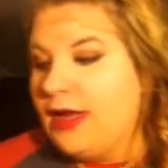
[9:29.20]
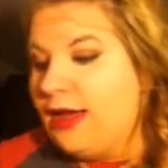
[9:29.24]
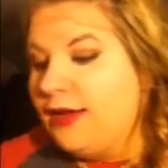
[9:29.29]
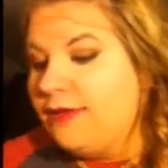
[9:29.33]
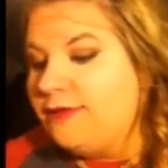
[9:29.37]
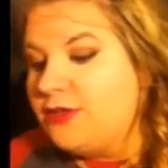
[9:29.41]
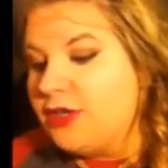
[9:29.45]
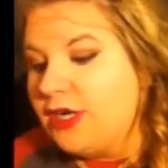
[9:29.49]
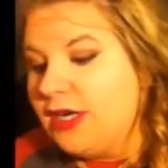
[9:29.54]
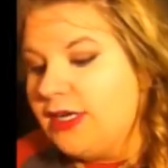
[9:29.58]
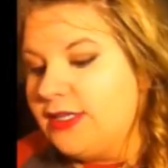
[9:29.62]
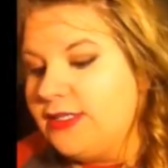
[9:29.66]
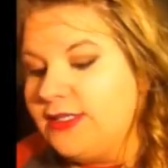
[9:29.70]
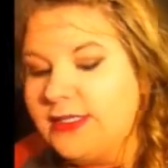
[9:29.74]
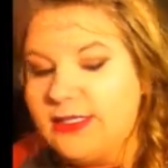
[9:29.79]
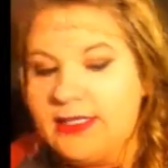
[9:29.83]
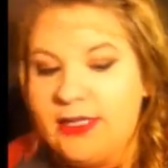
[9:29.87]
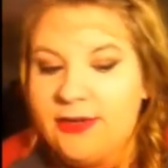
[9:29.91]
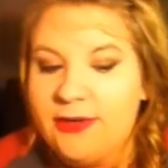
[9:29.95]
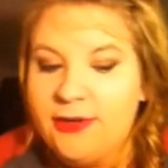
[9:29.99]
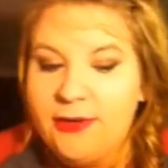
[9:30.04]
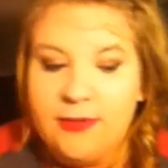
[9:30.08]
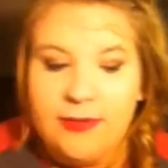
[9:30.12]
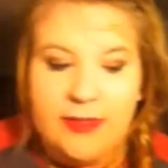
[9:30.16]
I've tried
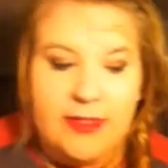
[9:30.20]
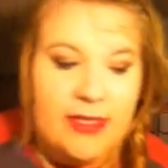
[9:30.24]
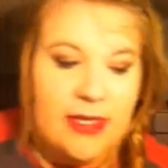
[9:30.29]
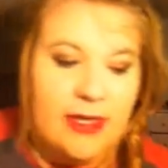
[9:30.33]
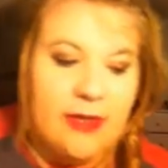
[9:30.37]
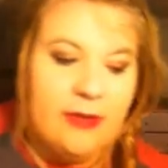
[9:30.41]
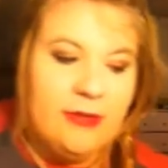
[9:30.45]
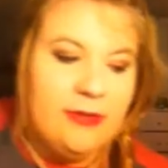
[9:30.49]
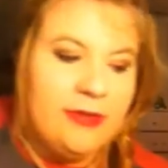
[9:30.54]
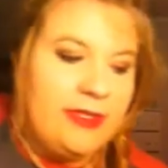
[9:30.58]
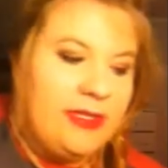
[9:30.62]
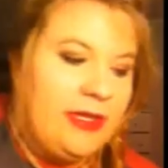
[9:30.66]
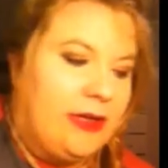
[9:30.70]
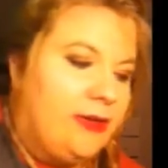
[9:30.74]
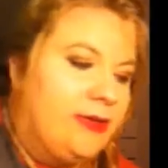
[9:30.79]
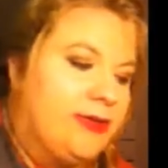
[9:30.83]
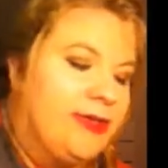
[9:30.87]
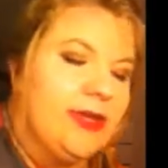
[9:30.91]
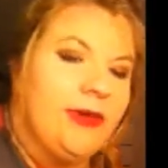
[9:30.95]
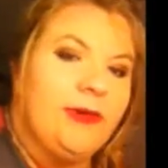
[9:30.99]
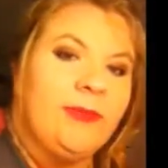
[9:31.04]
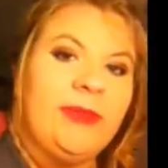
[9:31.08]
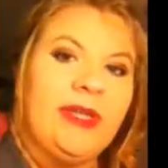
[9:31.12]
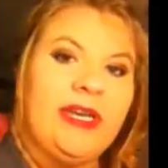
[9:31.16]
so
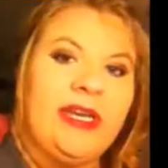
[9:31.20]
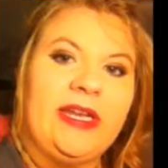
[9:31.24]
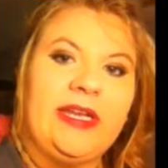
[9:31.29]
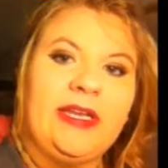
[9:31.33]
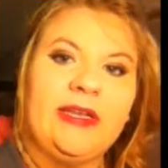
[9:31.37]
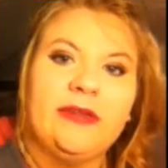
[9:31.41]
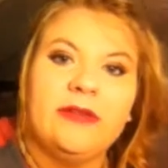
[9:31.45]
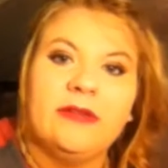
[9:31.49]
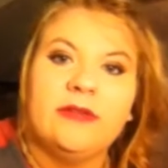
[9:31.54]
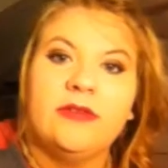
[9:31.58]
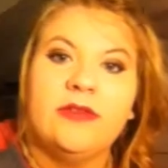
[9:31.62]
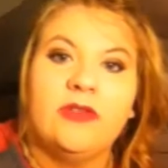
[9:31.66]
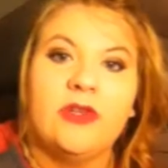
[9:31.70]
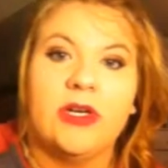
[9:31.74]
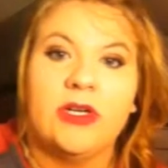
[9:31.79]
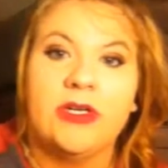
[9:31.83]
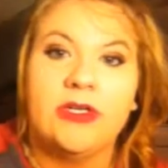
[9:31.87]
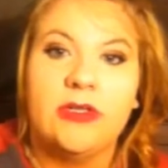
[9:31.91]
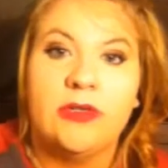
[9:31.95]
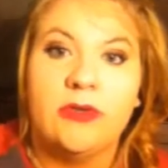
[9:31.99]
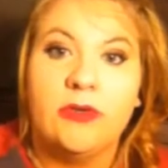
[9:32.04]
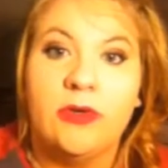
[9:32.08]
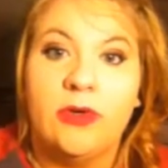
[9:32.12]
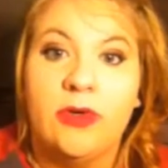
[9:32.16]
many
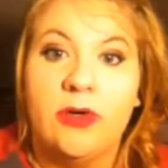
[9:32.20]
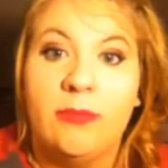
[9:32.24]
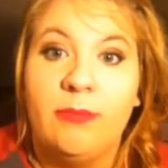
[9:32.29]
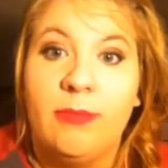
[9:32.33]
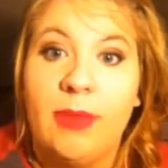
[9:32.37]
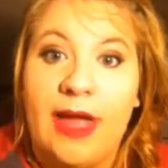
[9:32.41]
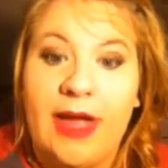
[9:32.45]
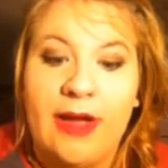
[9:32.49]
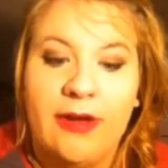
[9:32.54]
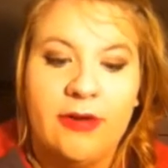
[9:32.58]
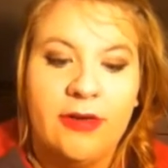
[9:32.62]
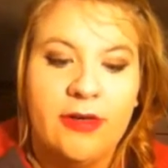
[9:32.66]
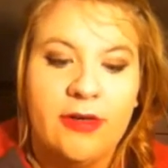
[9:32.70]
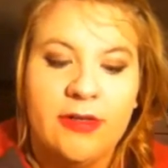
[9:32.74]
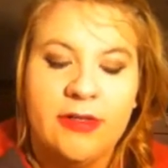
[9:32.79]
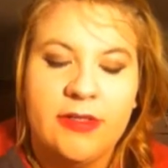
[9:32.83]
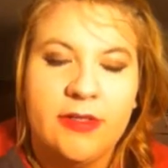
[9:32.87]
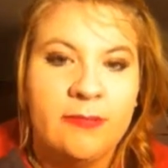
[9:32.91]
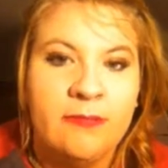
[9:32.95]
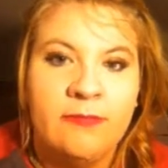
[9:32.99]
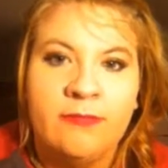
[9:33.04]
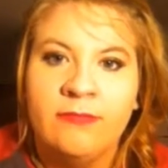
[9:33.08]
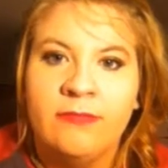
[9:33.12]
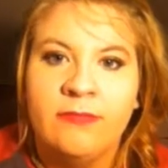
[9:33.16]
drugstore
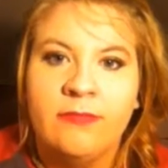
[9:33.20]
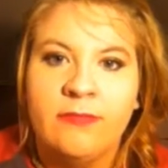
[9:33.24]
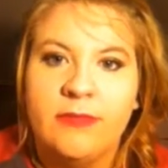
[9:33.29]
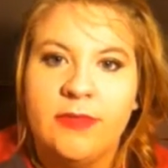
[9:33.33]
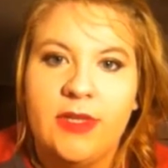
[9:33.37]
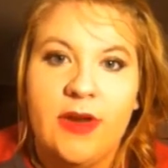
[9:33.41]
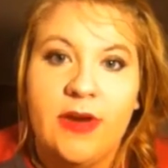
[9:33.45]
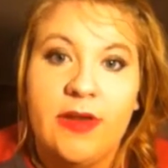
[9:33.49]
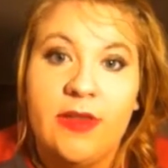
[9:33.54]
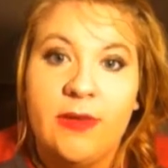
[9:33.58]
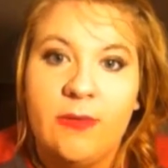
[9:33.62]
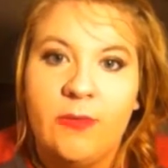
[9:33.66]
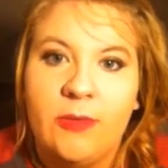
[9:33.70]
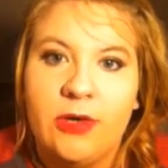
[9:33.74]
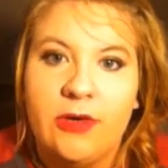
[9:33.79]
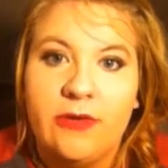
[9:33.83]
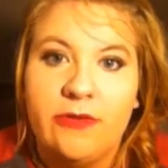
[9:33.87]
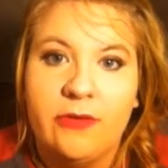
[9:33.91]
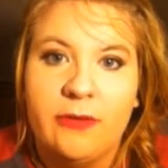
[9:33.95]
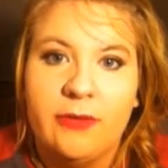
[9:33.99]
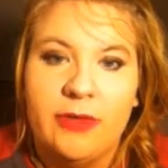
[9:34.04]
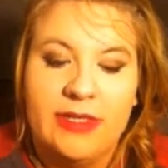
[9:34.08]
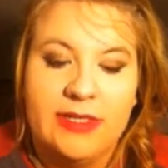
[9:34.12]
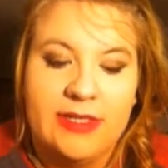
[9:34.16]
powders. None of them
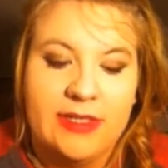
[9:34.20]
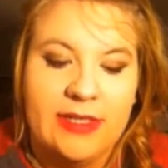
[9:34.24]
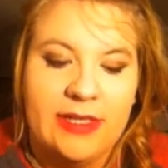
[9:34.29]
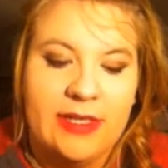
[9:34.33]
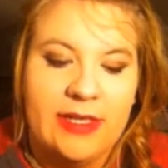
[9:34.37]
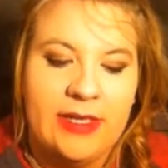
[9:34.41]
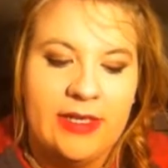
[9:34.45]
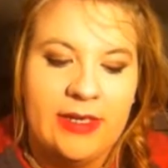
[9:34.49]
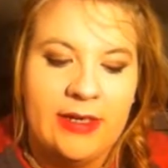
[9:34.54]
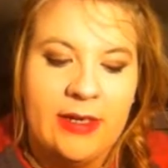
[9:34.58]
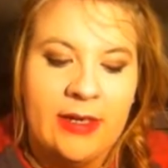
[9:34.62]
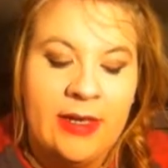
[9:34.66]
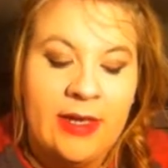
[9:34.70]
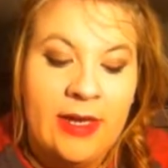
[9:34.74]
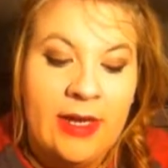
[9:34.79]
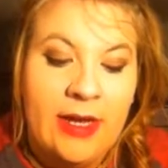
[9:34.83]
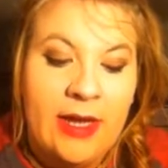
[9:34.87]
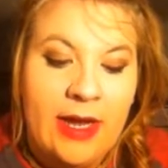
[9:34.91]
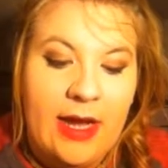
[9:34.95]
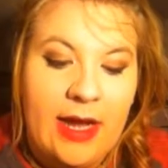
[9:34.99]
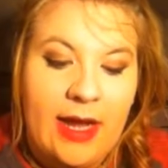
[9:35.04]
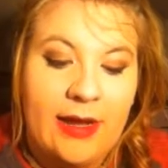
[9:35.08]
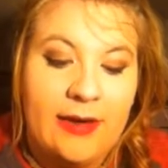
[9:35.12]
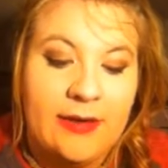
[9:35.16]
work for my skin.
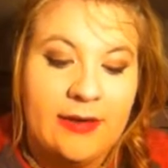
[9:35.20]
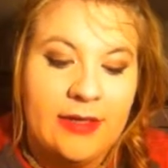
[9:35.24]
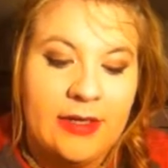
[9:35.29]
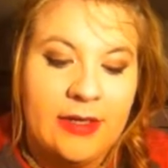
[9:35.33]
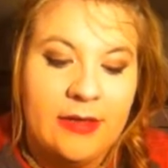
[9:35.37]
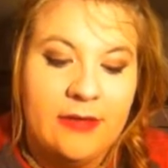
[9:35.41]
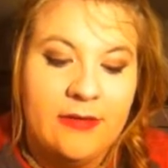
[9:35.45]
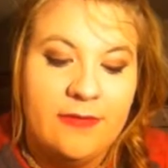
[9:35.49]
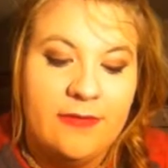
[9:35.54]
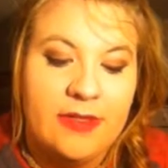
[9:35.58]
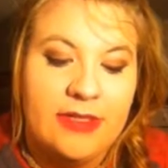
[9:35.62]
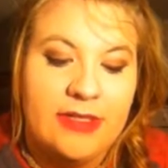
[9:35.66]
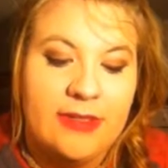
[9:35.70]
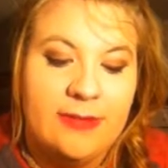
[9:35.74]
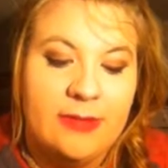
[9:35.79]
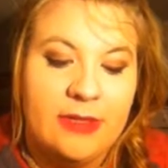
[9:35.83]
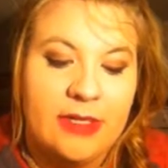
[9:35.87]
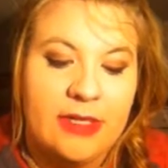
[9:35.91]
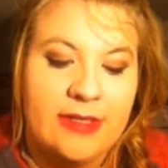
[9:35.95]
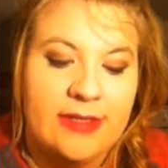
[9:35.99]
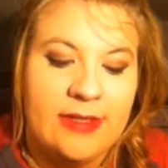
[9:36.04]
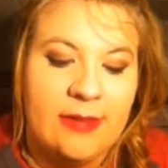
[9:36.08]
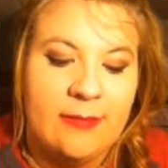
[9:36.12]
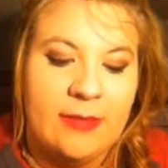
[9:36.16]
I don't know if it's
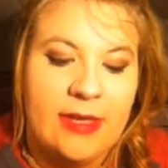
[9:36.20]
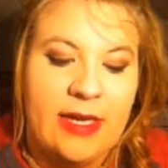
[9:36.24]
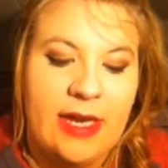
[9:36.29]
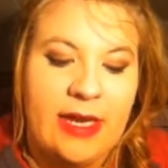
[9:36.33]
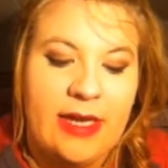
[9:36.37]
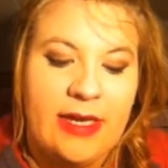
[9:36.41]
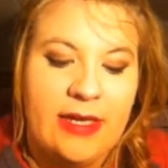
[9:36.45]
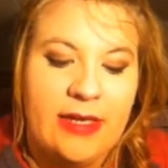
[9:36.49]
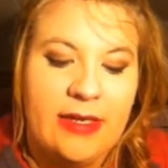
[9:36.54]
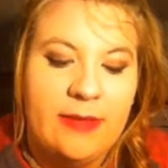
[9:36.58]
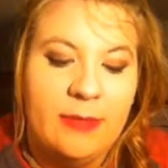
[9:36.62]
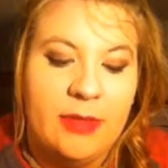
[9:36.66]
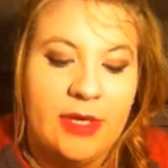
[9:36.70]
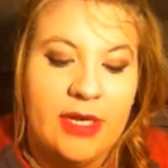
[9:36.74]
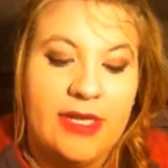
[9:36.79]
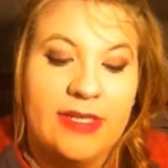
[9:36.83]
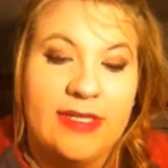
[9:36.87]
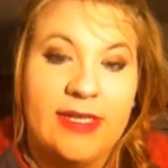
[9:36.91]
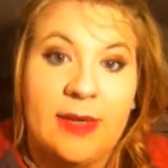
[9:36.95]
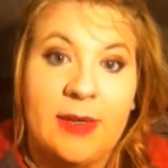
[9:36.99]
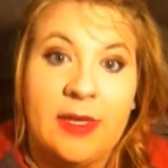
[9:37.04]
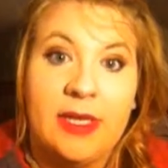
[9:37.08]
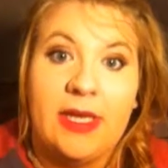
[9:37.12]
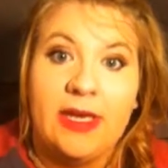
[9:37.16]
because
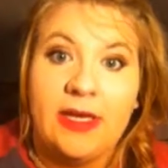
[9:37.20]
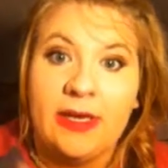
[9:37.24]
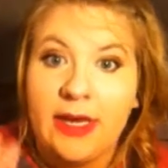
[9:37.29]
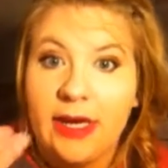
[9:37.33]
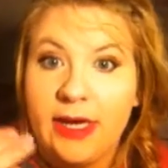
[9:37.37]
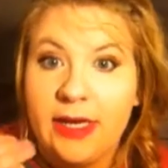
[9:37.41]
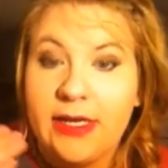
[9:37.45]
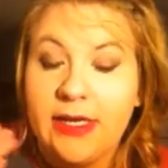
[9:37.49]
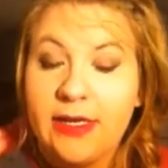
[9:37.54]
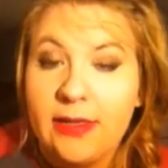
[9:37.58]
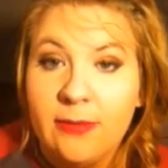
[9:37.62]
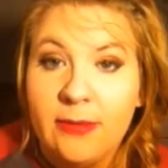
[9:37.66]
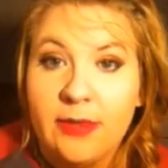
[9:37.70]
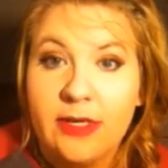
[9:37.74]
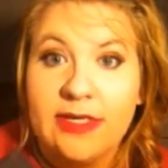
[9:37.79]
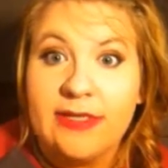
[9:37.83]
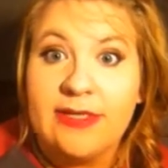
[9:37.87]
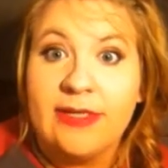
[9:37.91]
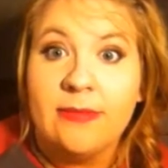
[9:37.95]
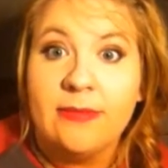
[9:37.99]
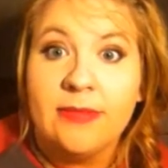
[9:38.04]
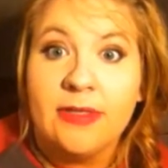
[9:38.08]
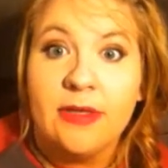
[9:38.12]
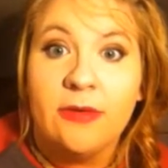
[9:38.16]
because I get cakey
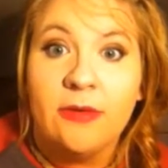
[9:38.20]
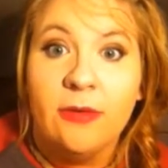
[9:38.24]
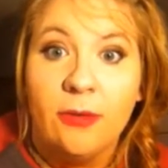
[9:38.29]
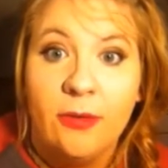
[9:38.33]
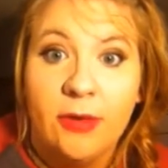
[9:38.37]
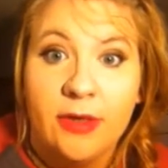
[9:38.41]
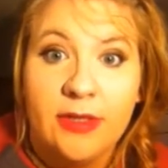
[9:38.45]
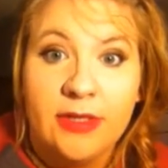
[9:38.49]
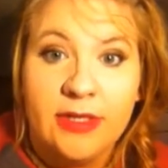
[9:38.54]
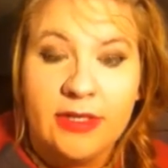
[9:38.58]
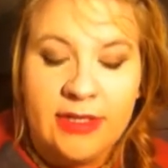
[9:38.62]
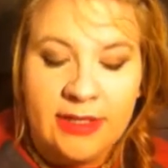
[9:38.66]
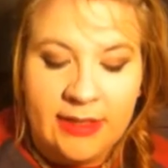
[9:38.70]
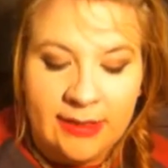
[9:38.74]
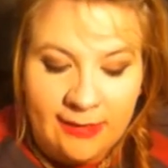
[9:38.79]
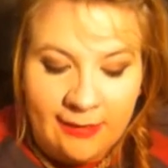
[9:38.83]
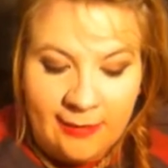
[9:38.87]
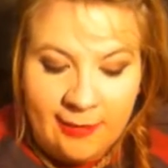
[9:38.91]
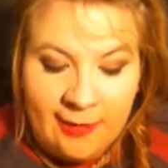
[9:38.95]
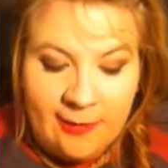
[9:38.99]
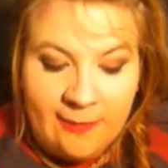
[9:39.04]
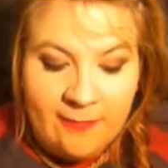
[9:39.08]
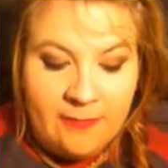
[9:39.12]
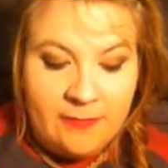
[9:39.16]
because I'm so oily,
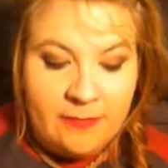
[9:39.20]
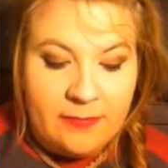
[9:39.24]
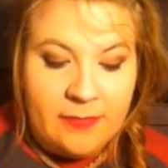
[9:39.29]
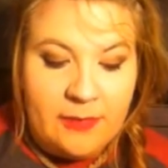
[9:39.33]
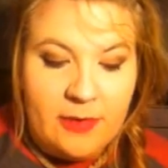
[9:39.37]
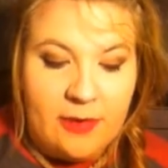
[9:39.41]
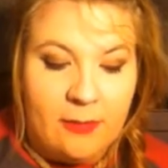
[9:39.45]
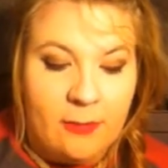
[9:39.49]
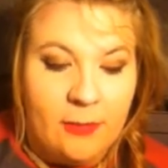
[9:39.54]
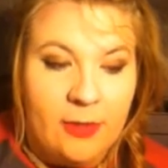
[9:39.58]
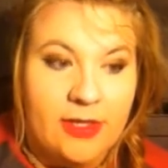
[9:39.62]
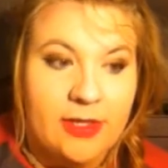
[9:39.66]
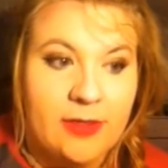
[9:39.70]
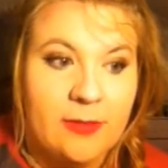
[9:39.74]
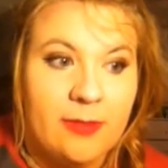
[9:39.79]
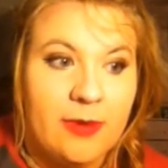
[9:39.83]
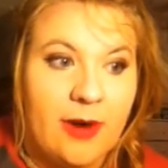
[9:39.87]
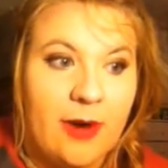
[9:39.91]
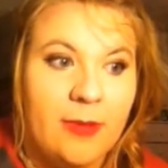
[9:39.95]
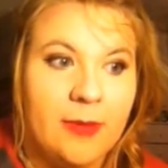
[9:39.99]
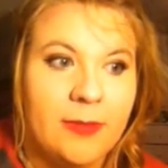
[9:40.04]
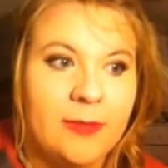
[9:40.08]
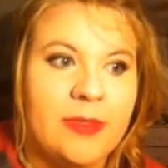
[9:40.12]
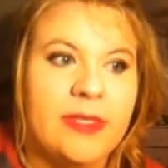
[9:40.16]
or what the
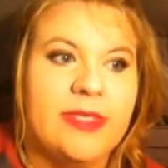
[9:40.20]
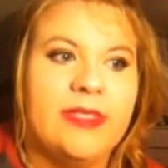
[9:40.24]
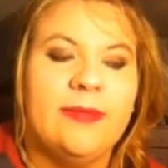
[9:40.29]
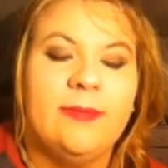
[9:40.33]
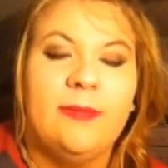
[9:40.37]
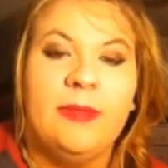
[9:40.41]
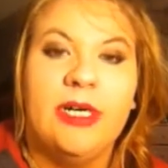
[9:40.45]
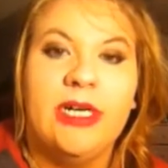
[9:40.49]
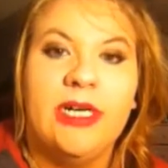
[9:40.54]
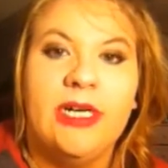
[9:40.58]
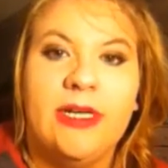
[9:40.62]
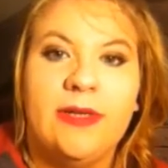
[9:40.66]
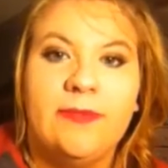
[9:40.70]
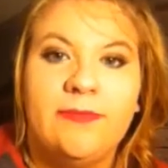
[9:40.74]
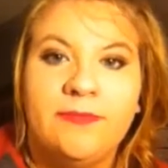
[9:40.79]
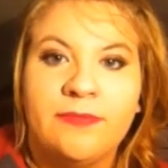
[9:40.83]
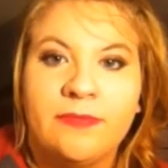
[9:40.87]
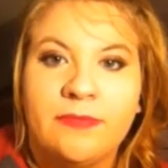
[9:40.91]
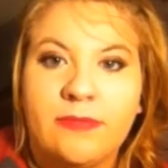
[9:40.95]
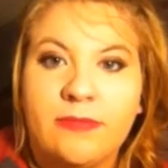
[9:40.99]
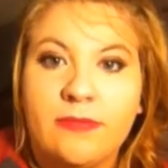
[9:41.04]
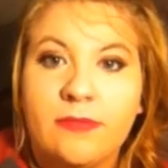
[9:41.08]
problem is, but